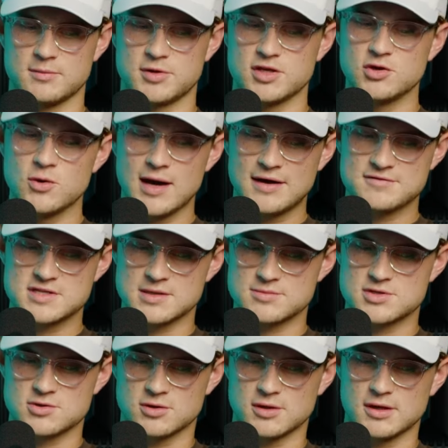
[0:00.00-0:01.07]
But you have some
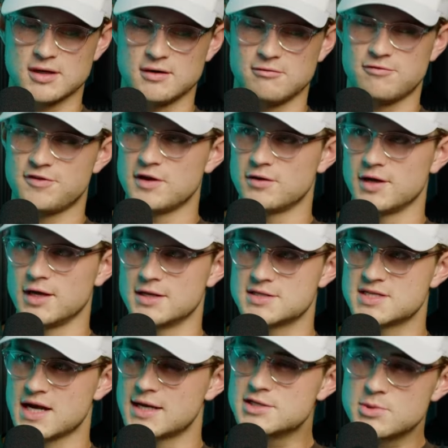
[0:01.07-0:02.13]
sort of theory on
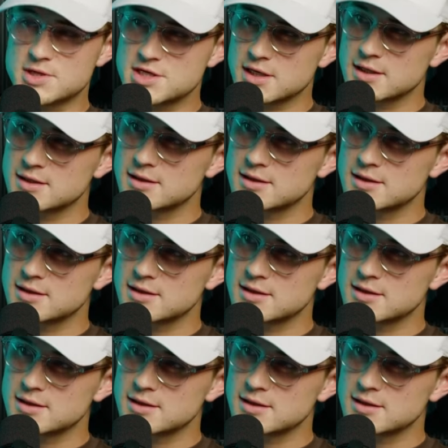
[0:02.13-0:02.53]
side switching.